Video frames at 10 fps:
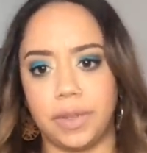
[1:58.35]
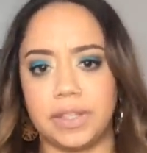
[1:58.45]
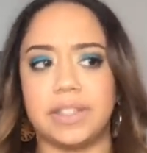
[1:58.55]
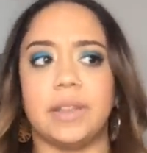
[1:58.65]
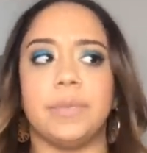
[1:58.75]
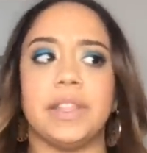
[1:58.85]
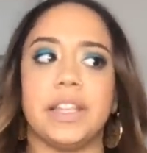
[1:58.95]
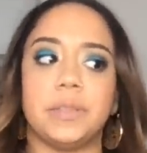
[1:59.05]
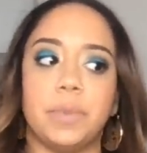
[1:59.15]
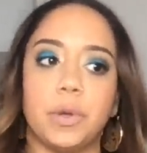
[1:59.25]
This is something
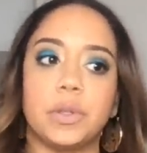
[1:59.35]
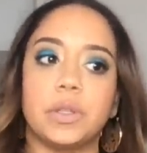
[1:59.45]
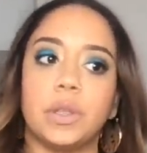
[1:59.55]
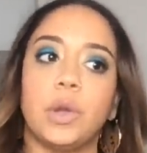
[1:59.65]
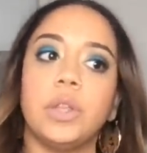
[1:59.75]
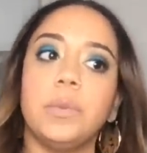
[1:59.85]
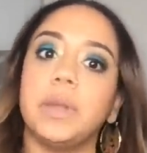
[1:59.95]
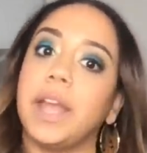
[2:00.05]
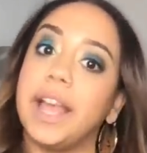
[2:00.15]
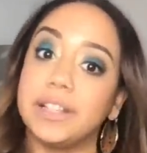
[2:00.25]
that's built slowly,
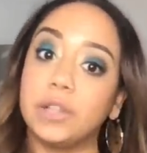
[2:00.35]
but it has